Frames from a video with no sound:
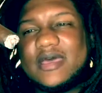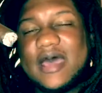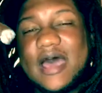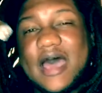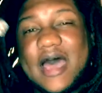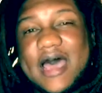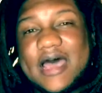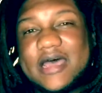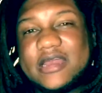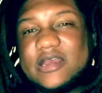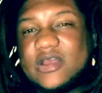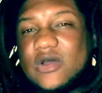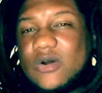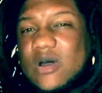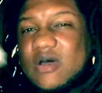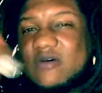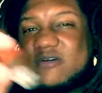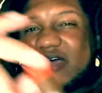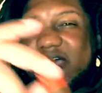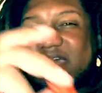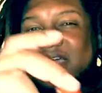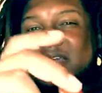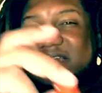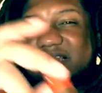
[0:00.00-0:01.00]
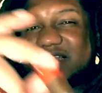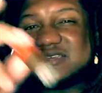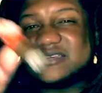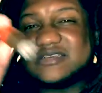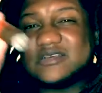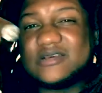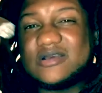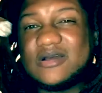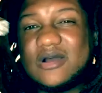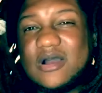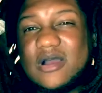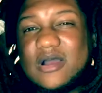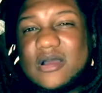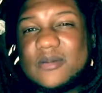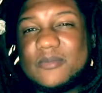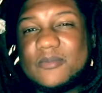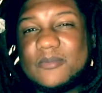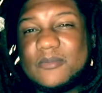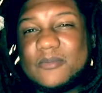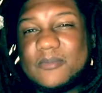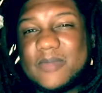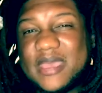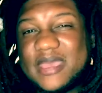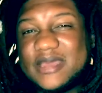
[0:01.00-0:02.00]
I know I've had this cigar
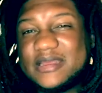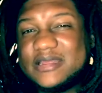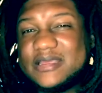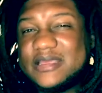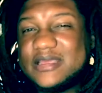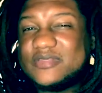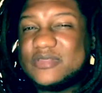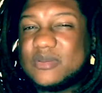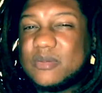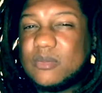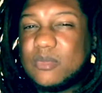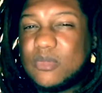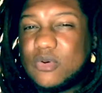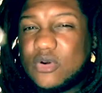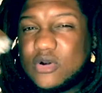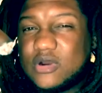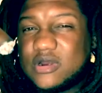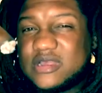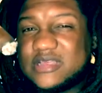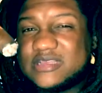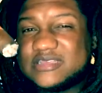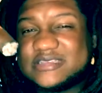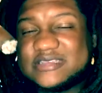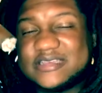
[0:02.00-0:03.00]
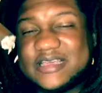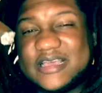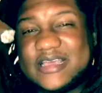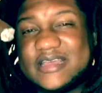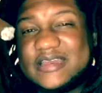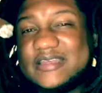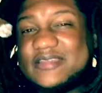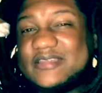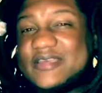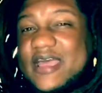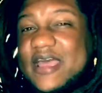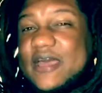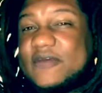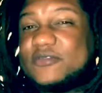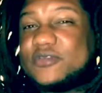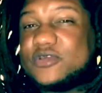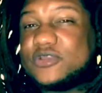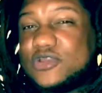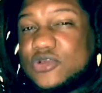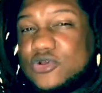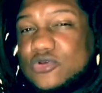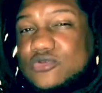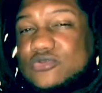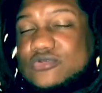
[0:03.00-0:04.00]
mainly in the mornings and in the
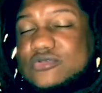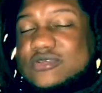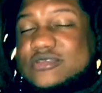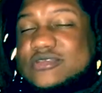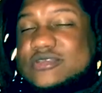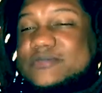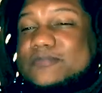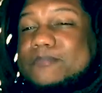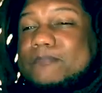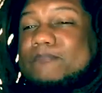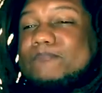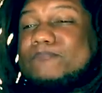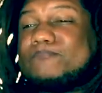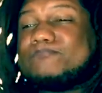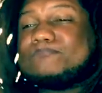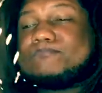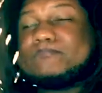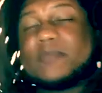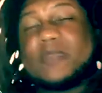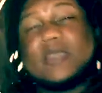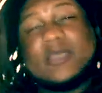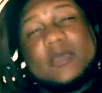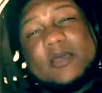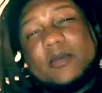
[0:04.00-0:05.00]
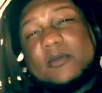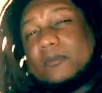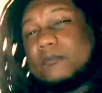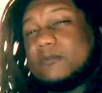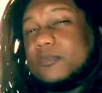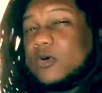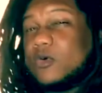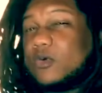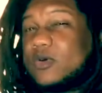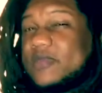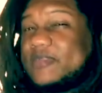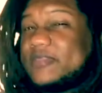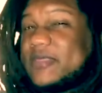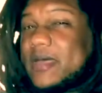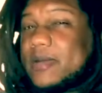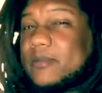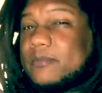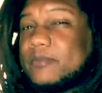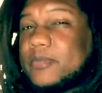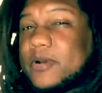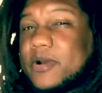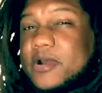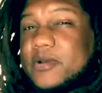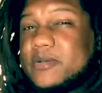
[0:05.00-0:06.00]
afternoons, but with that
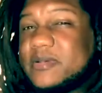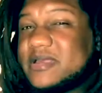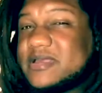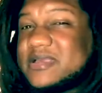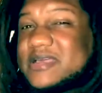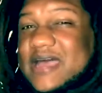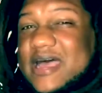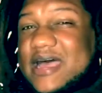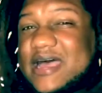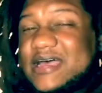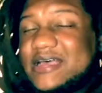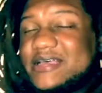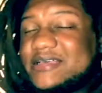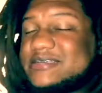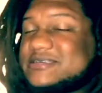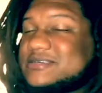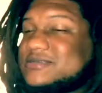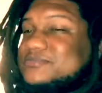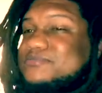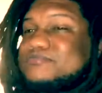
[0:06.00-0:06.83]
bourbon, guys,